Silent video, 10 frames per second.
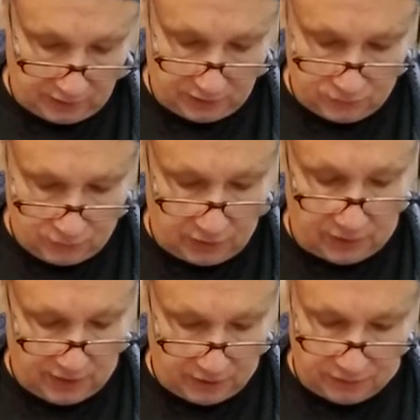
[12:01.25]
That's what I get
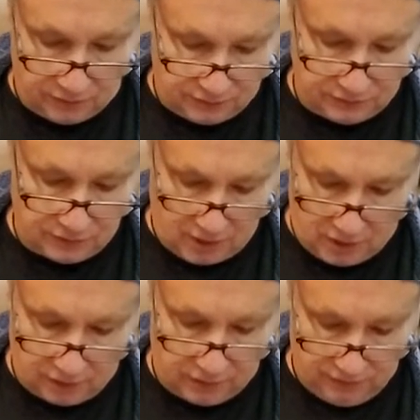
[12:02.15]
out of this.
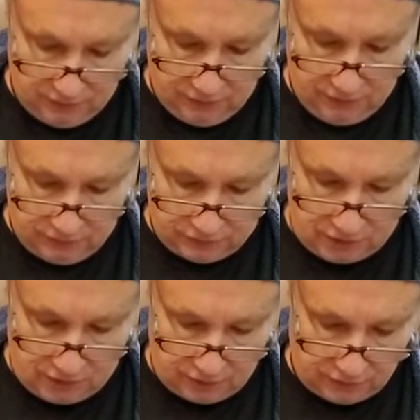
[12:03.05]
Solid,
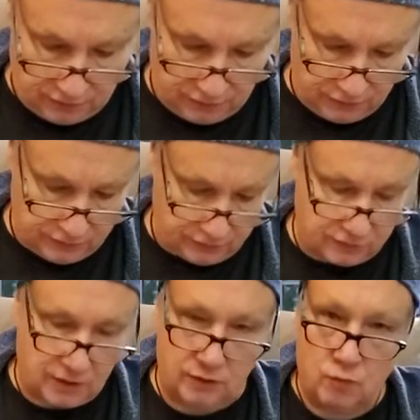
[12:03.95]
solid. And this is
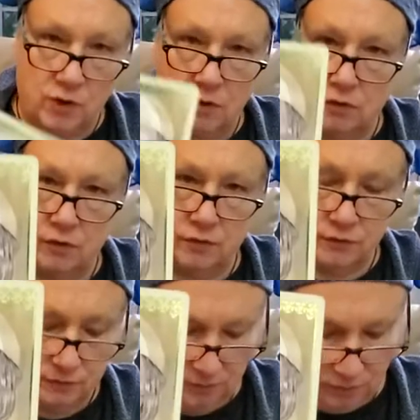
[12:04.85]
like well earned.
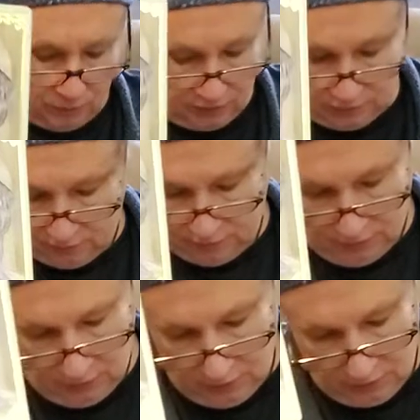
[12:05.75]
I mean,
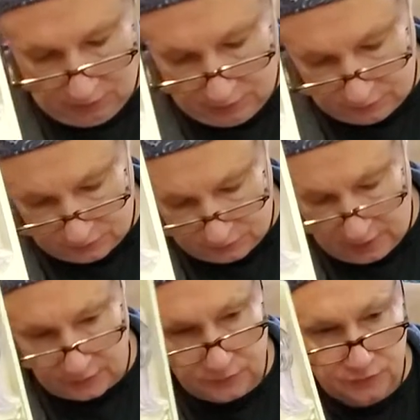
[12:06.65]
and it's
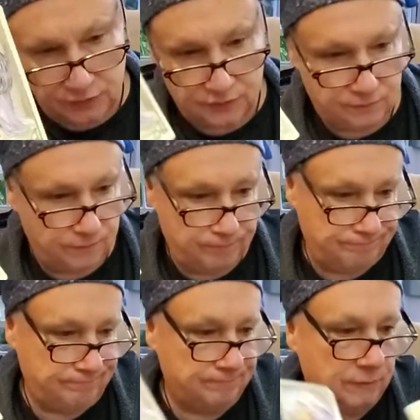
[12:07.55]
not just,
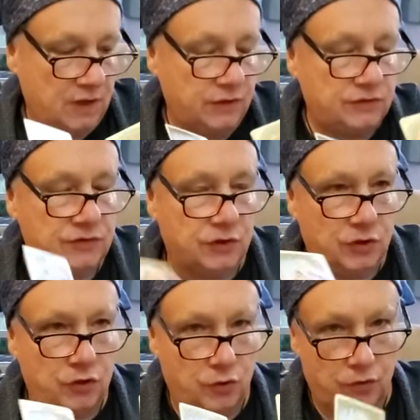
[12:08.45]
it's
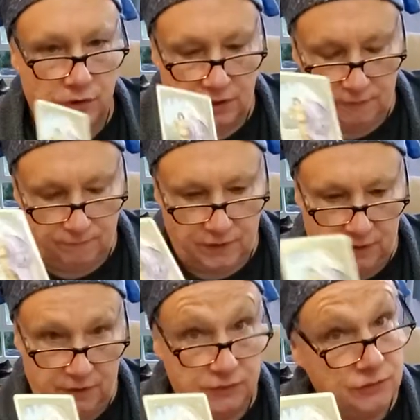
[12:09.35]
security,
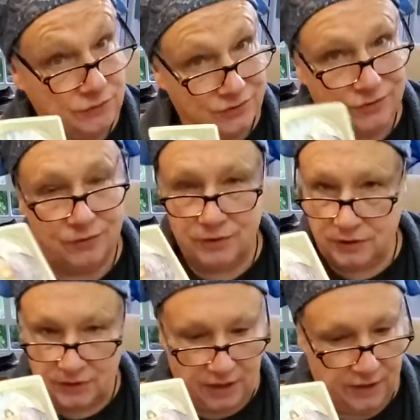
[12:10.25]
financial security,
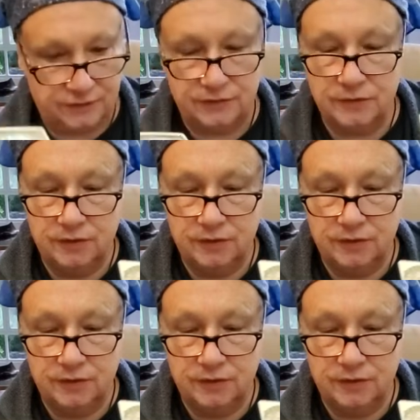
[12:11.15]
yes.